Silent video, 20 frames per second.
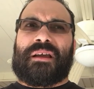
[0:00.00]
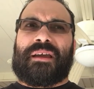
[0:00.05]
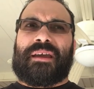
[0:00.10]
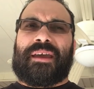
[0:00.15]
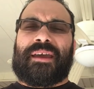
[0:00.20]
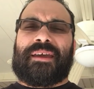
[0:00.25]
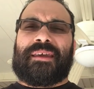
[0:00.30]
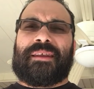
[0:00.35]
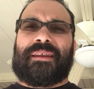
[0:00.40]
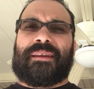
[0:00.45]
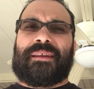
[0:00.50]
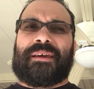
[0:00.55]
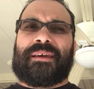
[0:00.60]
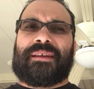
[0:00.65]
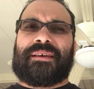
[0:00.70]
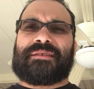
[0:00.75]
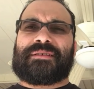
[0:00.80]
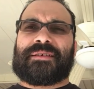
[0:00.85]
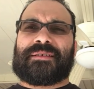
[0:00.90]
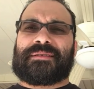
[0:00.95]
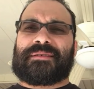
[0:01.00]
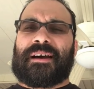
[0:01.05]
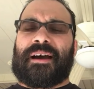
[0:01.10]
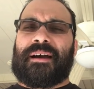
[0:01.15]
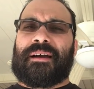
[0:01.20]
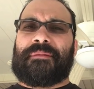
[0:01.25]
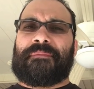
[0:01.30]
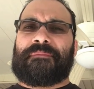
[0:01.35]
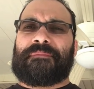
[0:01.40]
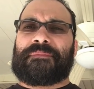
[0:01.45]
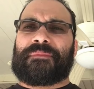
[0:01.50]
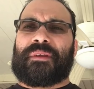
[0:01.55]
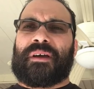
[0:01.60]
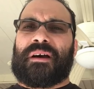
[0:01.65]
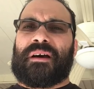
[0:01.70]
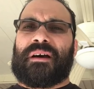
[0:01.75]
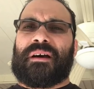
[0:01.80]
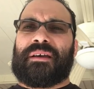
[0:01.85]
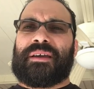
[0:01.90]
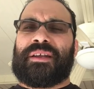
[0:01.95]
And it took time.
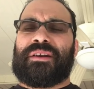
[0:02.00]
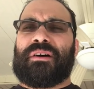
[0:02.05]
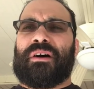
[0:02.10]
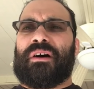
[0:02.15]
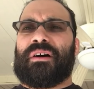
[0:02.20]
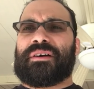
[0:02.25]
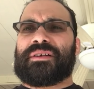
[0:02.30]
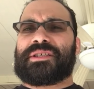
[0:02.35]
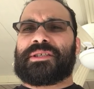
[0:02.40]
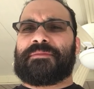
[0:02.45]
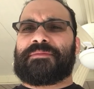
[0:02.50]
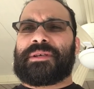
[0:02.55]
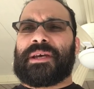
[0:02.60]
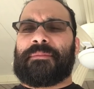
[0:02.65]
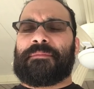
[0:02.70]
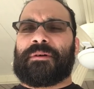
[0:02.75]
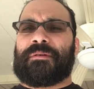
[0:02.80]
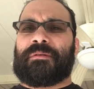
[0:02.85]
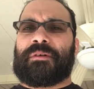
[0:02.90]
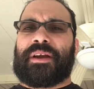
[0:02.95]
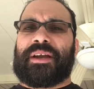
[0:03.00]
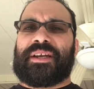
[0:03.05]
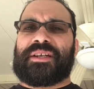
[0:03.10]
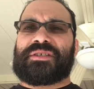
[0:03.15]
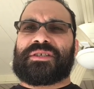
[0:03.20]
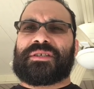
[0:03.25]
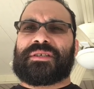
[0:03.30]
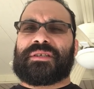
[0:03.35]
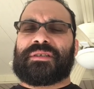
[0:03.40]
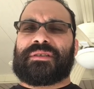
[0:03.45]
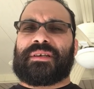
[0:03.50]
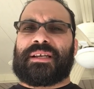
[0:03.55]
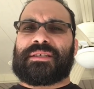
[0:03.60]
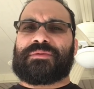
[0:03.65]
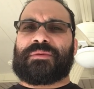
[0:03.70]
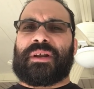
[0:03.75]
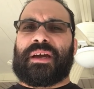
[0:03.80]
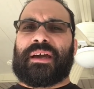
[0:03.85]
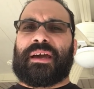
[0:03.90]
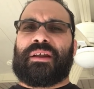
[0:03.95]
In the August, September range,
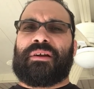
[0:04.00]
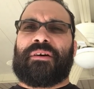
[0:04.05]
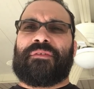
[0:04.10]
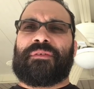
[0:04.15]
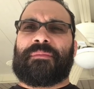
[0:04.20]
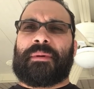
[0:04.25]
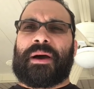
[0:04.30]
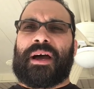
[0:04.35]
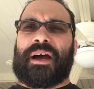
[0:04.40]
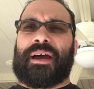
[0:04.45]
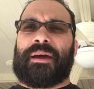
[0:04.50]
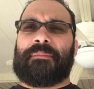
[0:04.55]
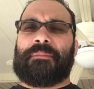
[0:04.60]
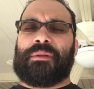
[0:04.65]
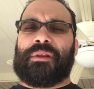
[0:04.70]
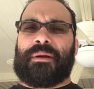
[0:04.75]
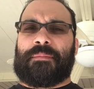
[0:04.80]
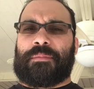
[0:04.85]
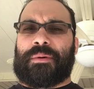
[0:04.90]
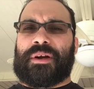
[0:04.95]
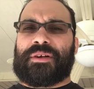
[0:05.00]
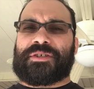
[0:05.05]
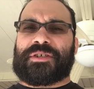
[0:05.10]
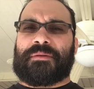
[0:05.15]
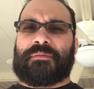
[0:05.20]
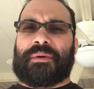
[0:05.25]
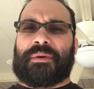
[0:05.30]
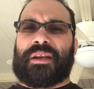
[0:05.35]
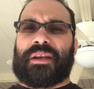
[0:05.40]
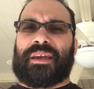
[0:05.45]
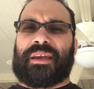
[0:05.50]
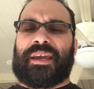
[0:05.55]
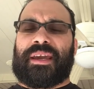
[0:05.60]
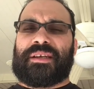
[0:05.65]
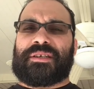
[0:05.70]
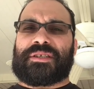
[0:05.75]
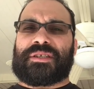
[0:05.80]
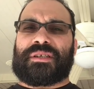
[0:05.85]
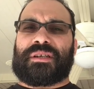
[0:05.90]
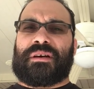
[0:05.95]
that's when I got off of my high blood pressure
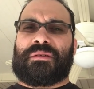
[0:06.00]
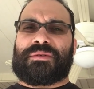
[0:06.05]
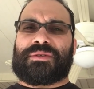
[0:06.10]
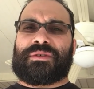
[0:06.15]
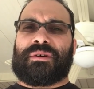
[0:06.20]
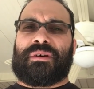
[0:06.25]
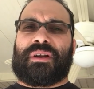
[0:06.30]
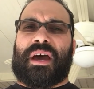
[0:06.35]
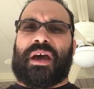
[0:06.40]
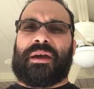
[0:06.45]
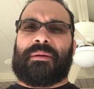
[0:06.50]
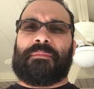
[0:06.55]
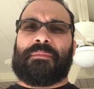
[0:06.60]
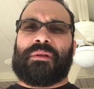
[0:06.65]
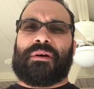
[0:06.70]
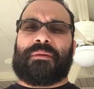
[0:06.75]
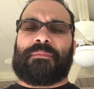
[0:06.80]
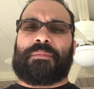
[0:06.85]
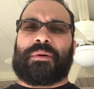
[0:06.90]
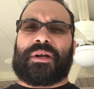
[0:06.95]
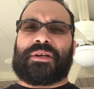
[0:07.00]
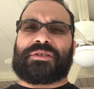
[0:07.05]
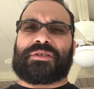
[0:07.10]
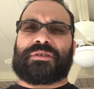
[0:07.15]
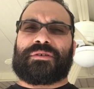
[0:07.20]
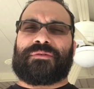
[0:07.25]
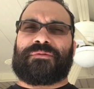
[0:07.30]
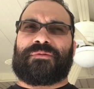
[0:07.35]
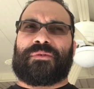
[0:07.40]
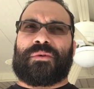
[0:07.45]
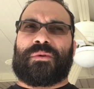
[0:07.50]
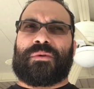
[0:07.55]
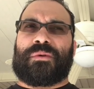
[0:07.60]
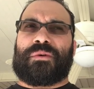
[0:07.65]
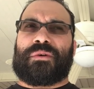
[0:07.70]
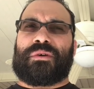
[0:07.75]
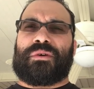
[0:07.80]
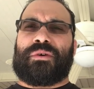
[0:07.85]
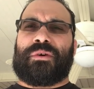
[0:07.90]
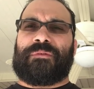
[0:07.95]
medication. I was on high blood pressure
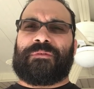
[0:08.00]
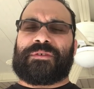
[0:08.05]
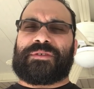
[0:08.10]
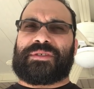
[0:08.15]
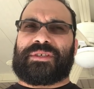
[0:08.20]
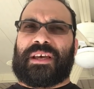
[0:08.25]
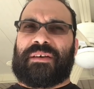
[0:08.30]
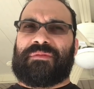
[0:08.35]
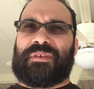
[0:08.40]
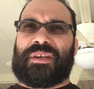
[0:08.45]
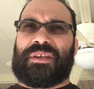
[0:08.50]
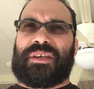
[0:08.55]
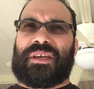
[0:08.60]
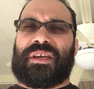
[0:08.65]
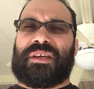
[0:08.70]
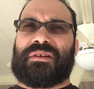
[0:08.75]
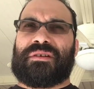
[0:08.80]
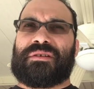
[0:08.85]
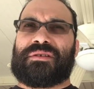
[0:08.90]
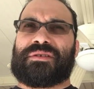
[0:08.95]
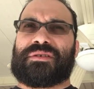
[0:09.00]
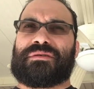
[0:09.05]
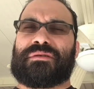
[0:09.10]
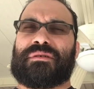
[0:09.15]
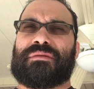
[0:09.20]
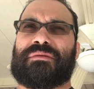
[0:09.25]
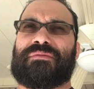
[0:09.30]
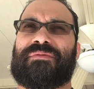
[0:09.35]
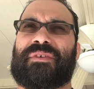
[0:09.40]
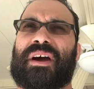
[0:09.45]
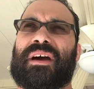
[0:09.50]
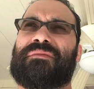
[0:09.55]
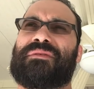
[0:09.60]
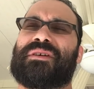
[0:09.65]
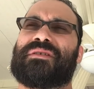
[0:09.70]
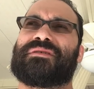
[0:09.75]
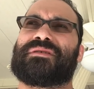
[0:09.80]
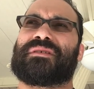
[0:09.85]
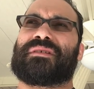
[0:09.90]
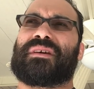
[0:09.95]
for over 7 years. So 5
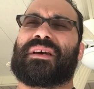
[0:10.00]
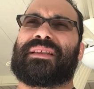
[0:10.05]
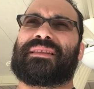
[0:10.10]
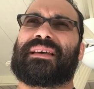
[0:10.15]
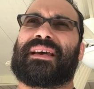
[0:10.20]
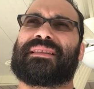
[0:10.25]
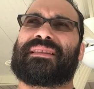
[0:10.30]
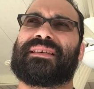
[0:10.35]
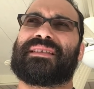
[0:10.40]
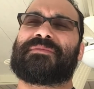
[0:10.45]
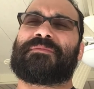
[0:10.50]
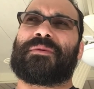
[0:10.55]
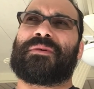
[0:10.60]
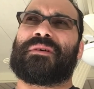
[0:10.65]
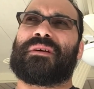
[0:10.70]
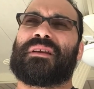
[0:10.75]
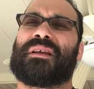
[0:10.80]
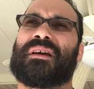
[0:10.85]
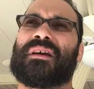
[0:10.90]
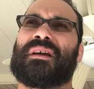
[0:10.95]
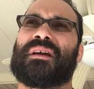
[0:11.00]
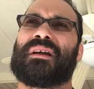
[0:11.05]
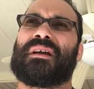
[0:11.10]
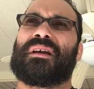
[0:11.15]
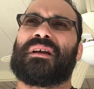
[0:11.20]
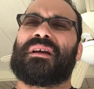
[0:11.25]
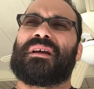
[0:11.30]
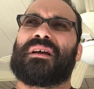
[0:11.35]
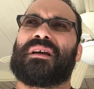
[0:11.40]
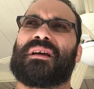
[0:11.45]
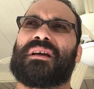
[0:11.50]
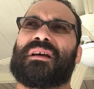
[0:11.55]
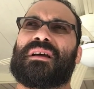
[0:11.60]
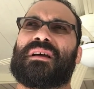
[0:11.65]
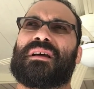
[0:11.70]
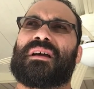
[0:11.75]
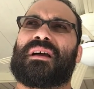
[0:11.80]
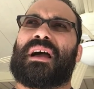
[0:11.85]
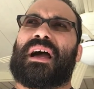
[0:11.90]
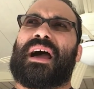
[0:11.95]
years ago, at this point,
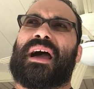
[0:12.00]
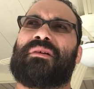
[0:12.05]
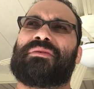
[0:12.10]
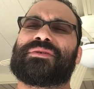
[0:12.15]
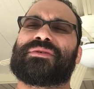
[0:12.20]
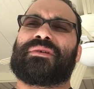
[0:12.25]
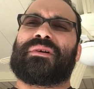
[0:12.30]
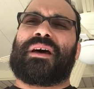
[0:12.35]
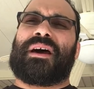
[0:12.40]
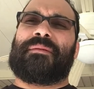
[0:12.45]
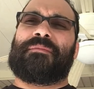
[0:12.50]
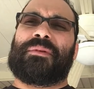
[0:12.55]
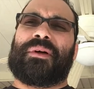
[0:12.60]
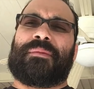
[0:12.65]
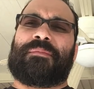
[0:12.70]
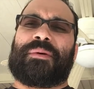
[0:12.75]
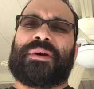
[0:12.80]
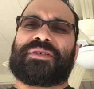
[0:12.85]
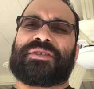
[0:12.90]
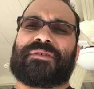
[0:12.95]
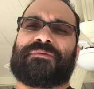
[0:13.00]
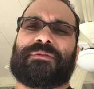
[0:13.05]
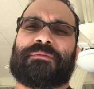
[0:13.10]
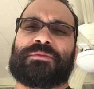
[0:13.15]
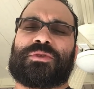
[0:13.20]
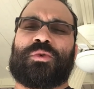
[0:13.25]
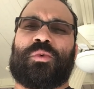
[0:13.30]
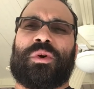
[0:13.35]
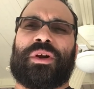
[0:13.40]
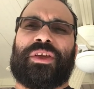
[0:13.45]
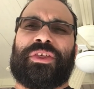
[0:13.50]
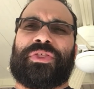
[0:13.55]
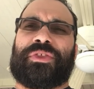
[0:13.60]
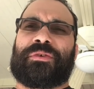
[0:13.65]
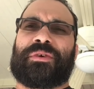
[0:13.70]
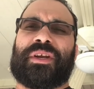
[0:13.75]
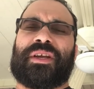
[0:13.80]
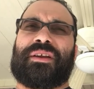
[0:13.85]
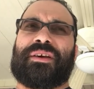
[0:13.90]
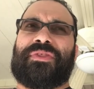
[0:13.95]
I was on high blood pressure from
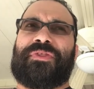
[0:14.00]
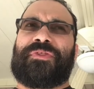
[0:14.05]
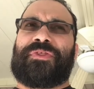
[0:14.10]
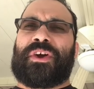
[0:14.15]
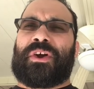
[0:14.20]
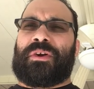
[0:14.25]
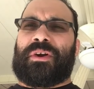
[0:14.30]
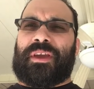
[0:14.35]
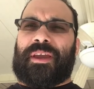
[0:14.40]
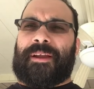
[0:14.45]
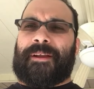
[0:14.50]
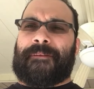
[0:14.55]
23 to 30.